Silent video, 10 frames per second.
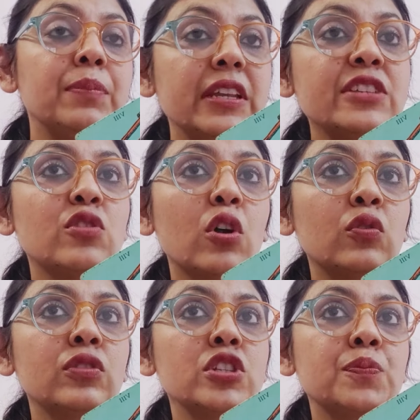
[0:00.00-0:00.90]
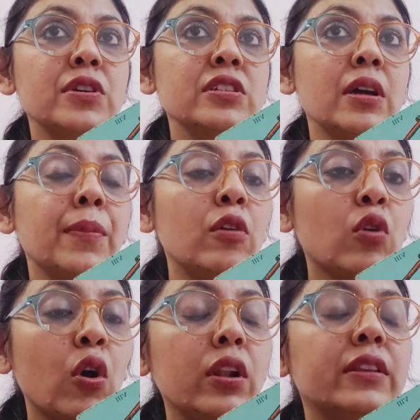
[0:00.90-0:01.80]
Please talk to this person
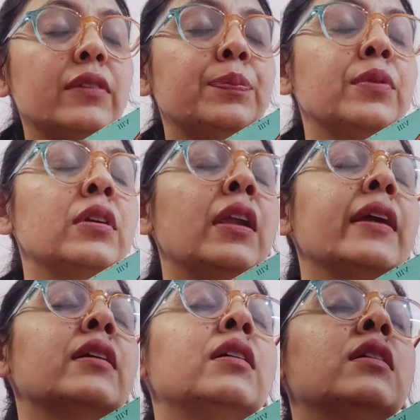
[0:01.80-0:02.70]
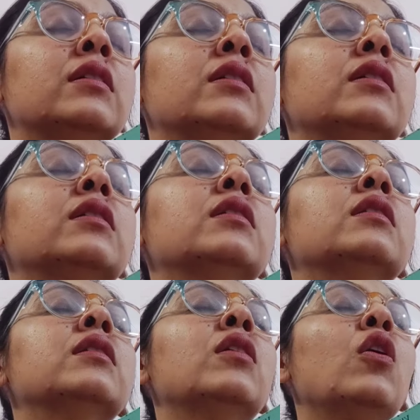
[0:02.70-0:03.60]
about all the
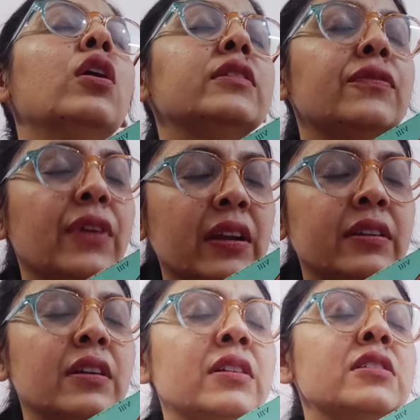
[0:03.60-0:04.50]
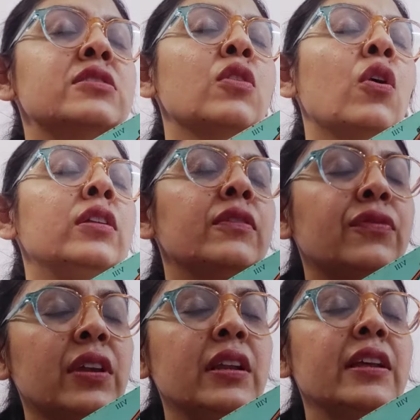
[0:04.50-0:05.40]
all the factors, all the
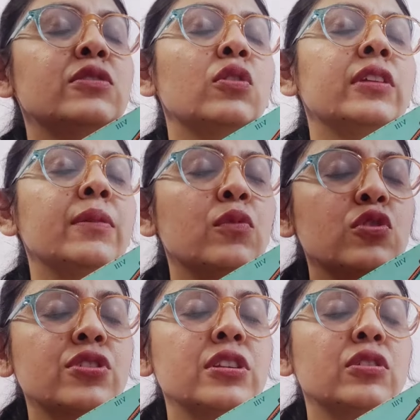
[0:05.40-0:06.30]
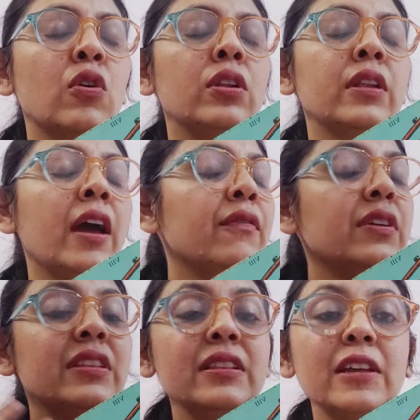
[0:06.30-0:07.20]
feelings, all the emotions, all
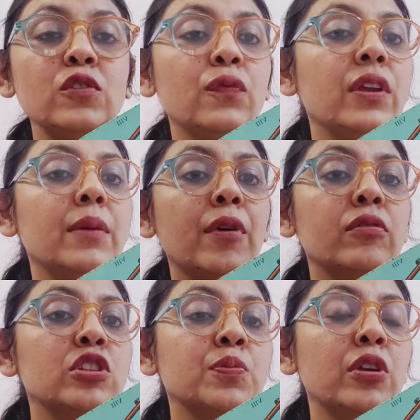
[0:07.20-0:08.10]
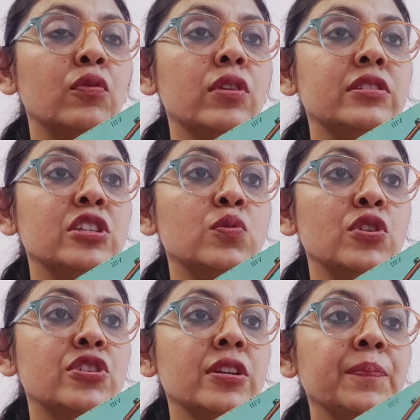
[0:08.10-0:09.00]
everything that you feel about this particular
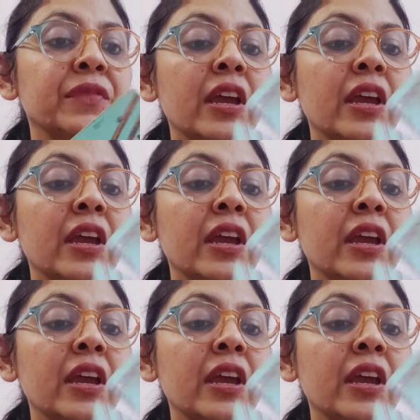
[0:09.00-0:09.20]
situation.